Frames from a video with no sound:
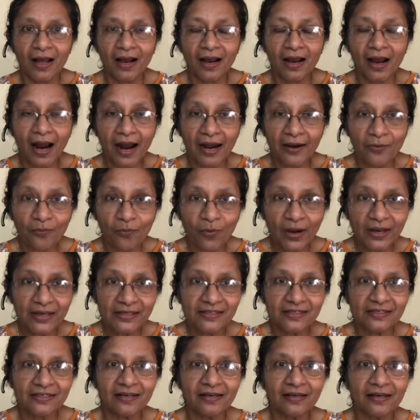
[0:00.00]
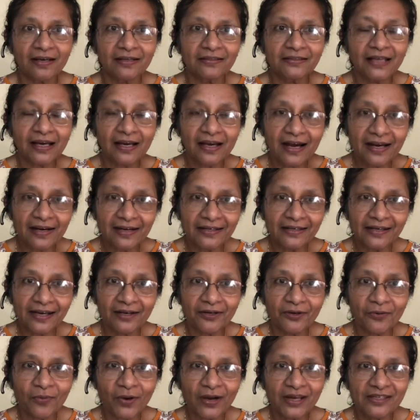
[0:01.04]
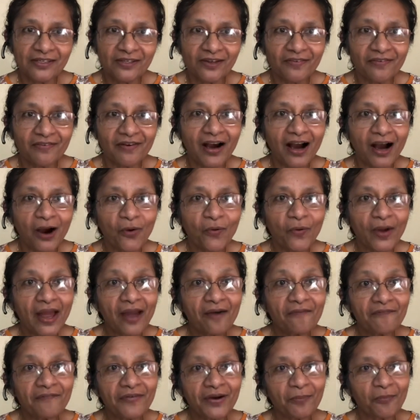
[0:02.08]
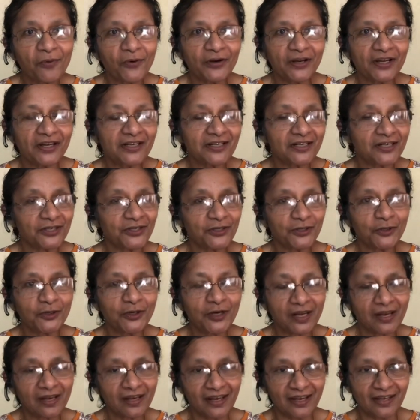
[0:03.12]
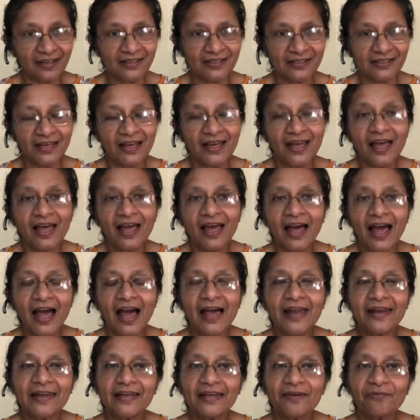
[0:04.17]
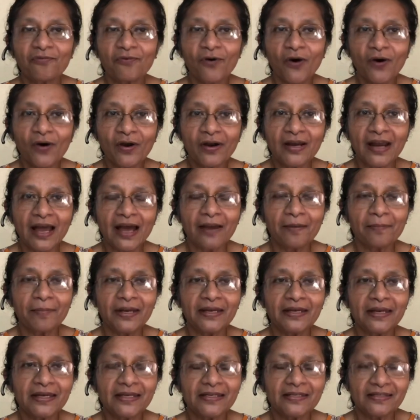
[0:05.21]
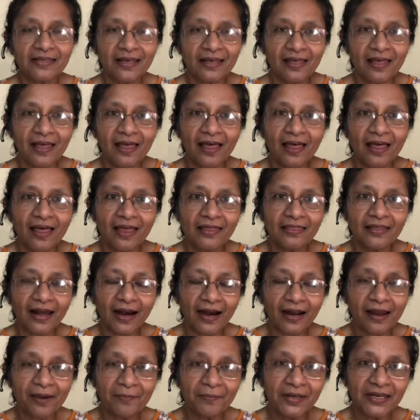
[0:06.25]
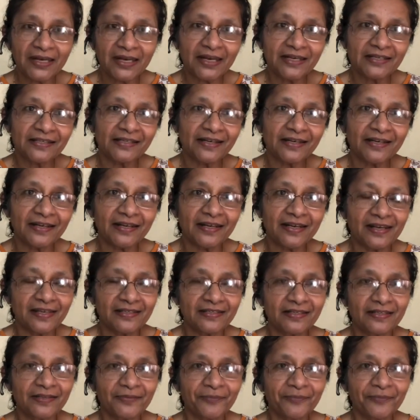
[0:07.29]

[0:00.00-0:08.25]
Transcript: advised the current advice of how everybody should eat and for diabetics the recommendation is